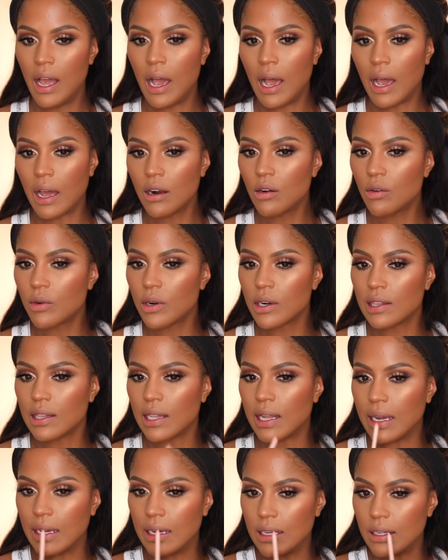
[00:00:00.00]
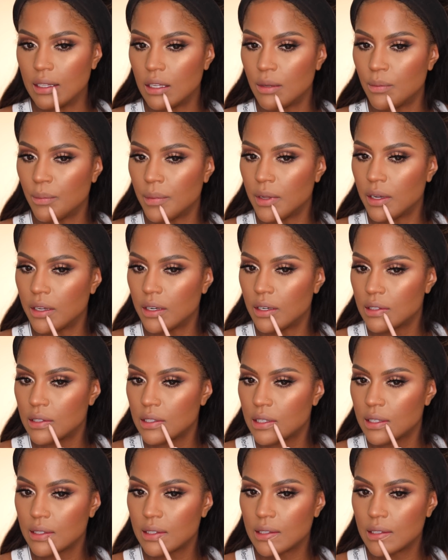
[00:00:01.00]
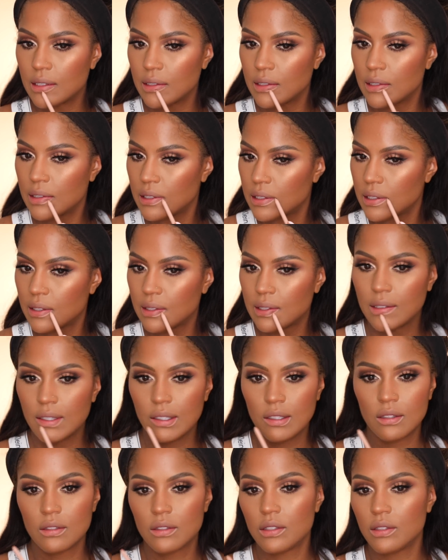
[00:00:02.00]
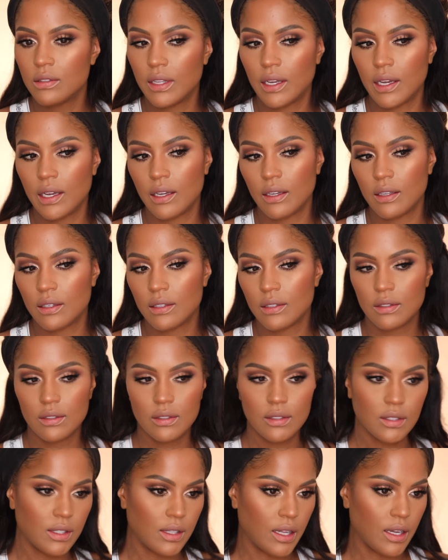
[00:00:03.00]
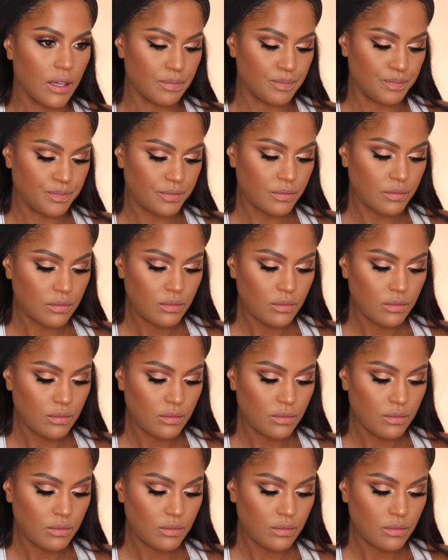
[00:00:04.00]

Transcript: I don't wear light lip liners like this. Too light. See that?